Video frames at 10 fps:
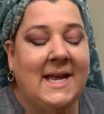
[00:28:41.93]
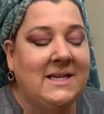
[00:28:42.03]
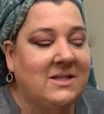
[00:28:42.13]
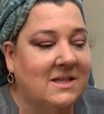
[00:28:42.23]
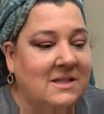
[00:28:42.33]

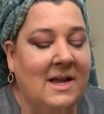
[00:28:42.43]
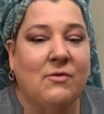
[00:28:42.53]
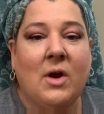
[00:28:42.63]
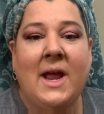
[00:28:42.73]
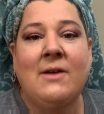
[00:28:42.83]
He said,
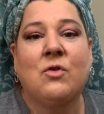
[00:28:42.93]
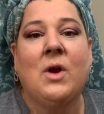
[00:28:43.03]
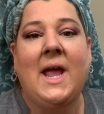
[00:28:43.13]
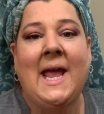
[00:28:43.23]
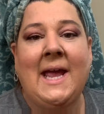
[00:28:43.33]
never,
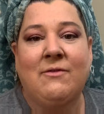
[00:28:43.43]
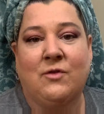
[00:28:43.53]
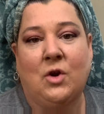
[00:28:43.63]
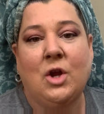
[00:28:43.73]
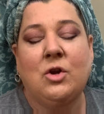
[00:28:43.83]
ever, ever